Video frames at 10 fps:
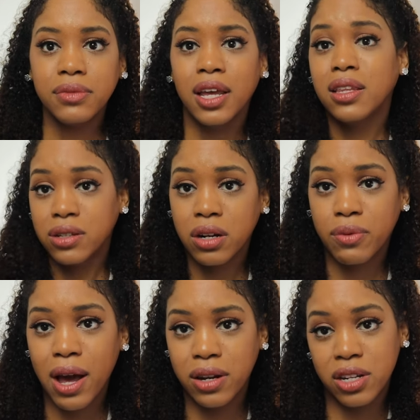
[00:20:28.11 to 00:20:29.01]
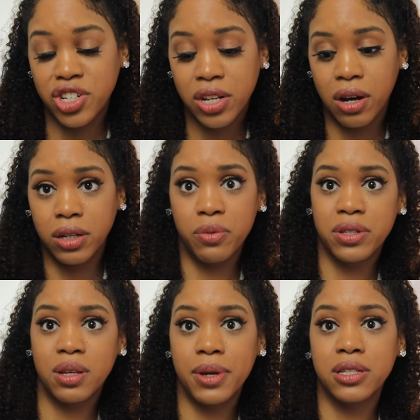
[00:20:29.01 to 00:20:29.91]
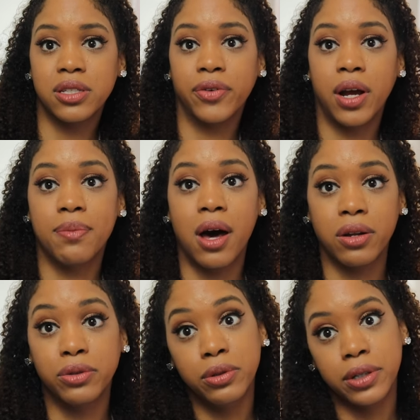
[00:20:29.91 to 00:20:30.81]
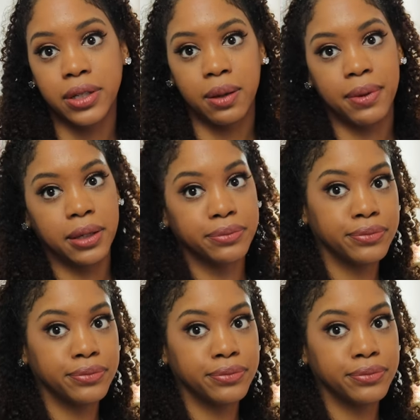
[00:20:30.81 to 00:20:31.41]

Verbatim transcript: and then turn around and cheat on you with some Instagram model who looks like me.